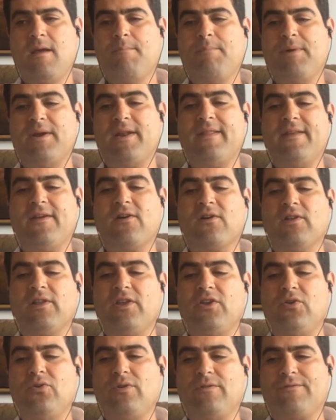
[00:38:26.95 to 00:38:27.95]
But in the early
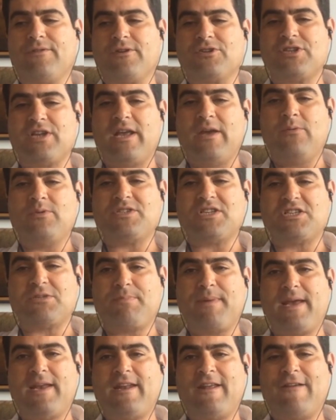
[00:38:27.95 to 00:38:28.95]
universe, it was
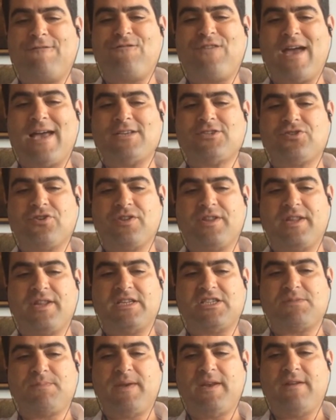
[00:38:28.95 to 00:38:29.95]
expanding faster than
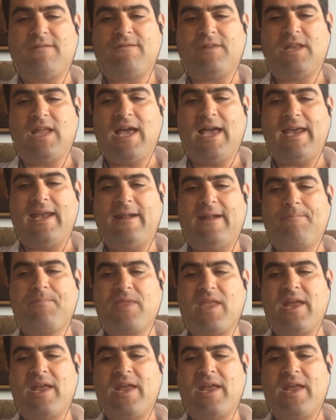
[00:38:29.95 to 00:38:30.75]
the speed of light,